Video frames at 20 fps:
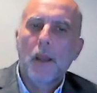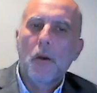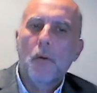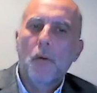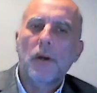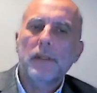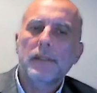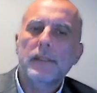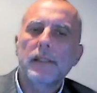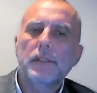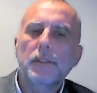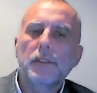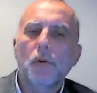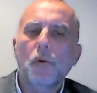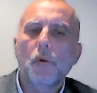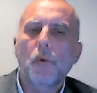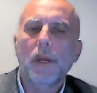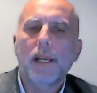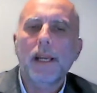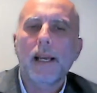What is your
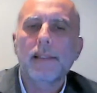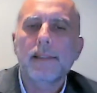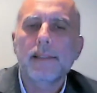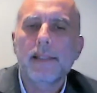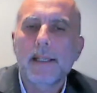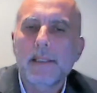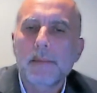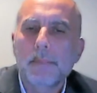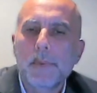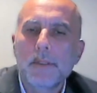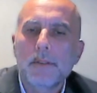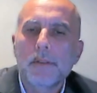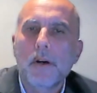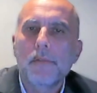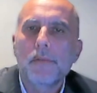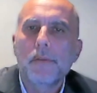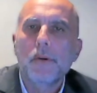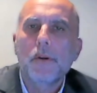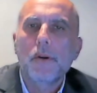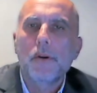quick assessment
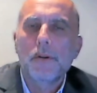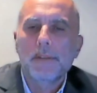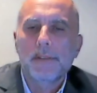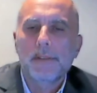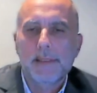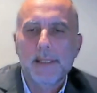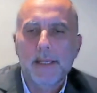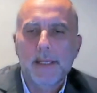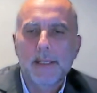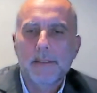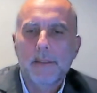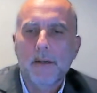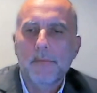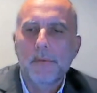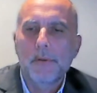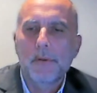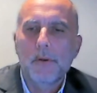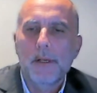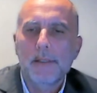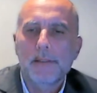of the current state of
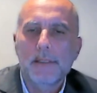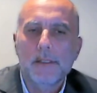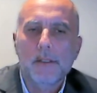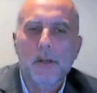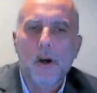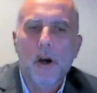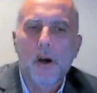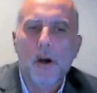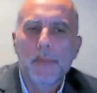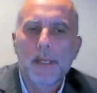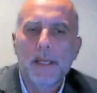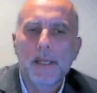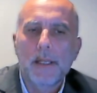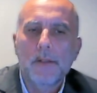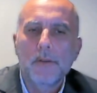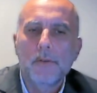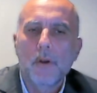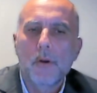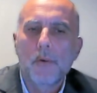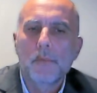the US economy
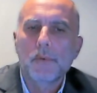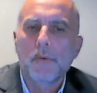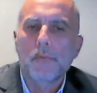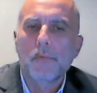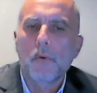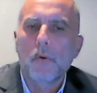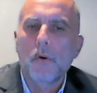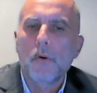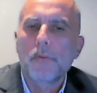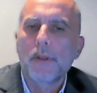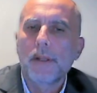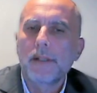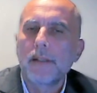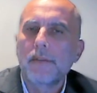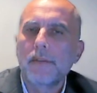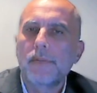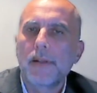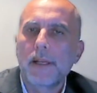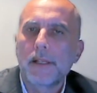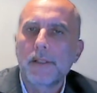in terms of growth and
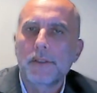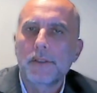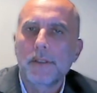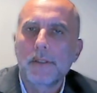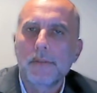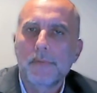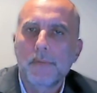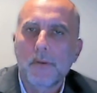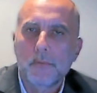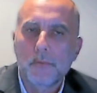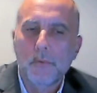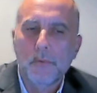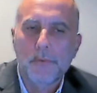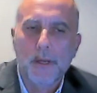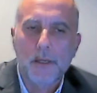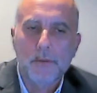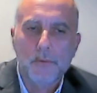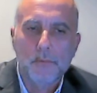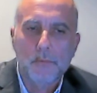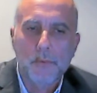inflation for
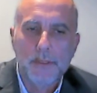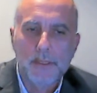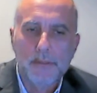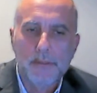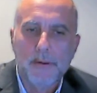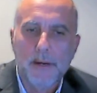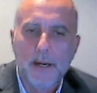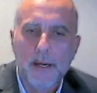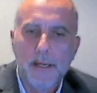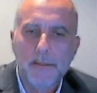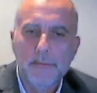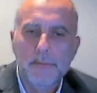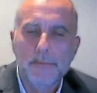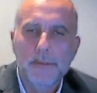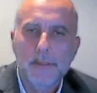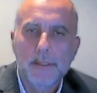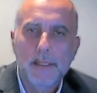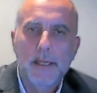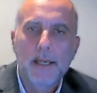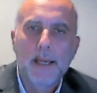2025?
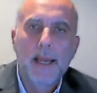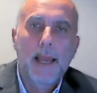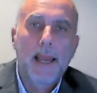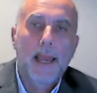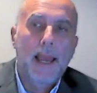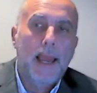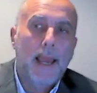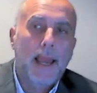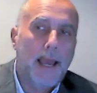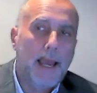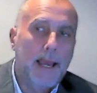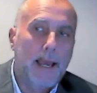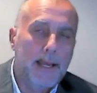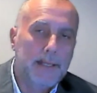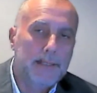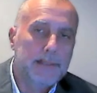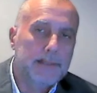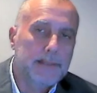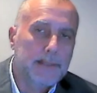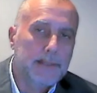
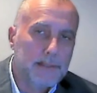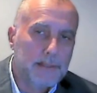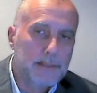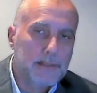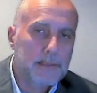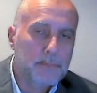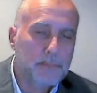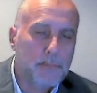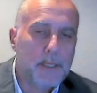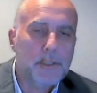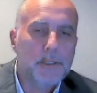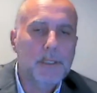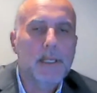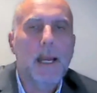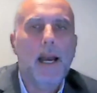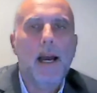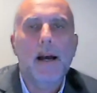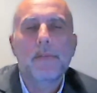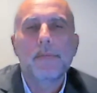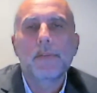And especially
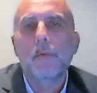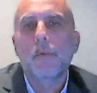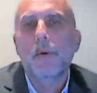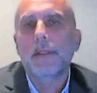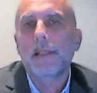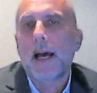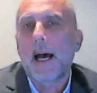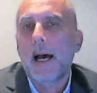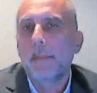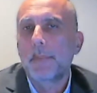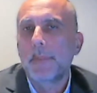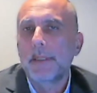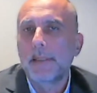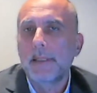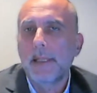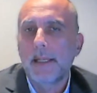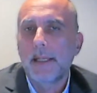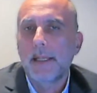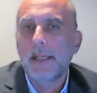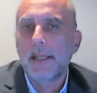after what happened
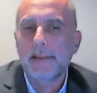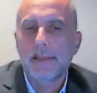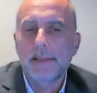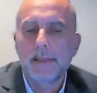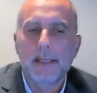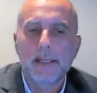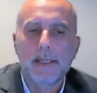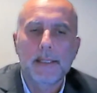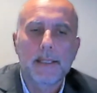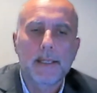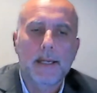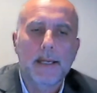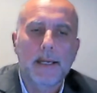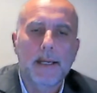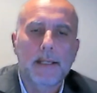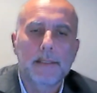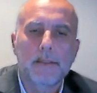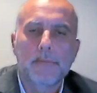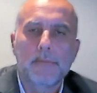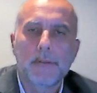yesterday
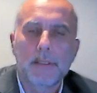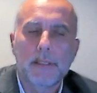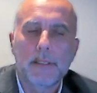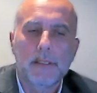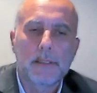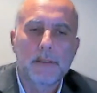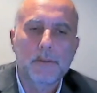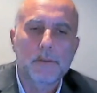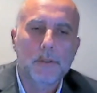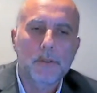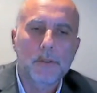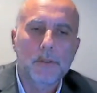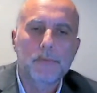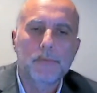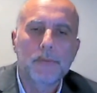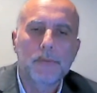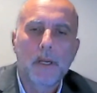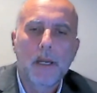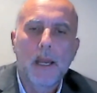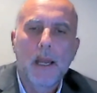at the Federal
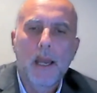Reserve,